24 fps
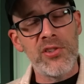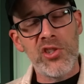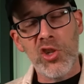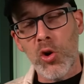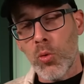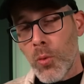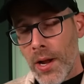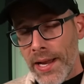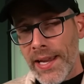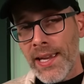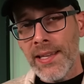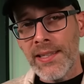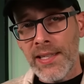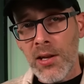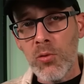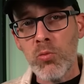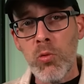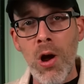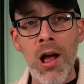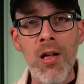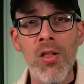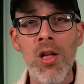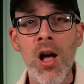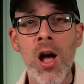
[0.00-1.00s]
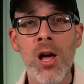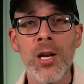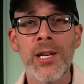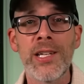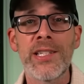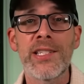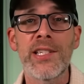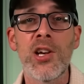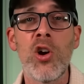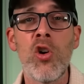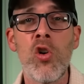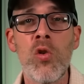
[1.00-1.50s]
So Wicked did well on
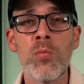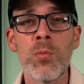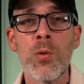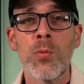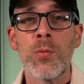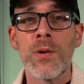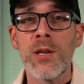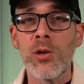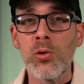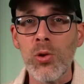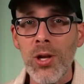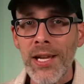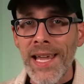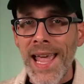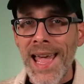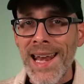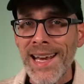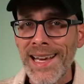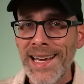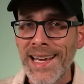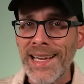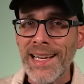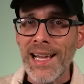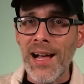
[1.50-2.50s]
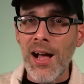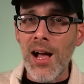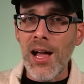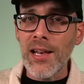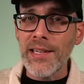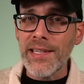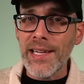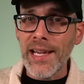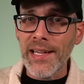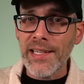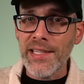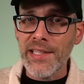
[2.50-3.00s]
its own, but when you look at it in
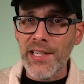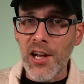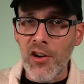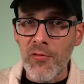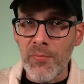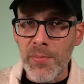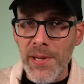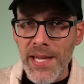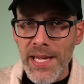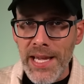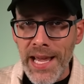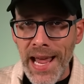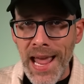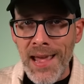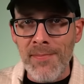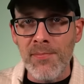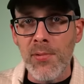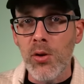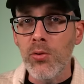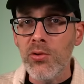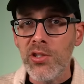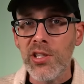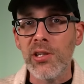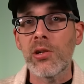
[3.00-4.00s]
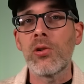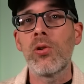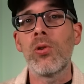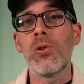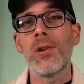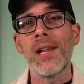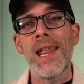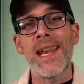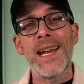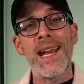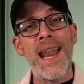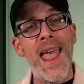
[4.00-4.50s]
context of being a
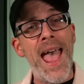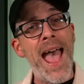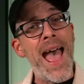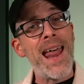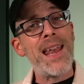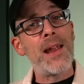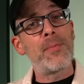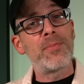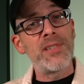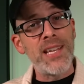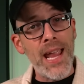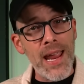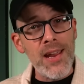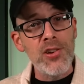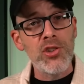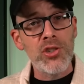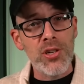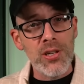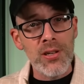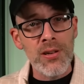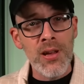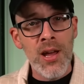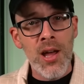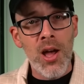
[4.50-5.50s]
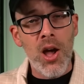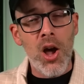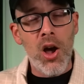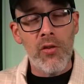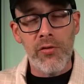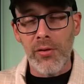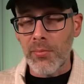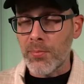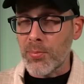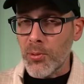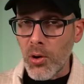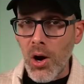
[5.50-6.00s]
musical and an adaptation
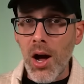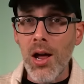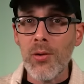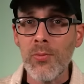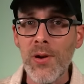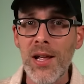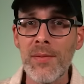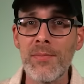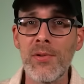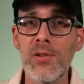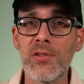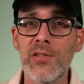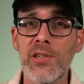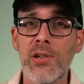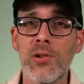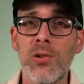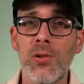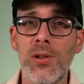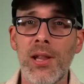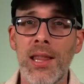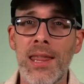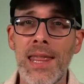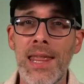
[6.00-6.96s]
of a Broadway musical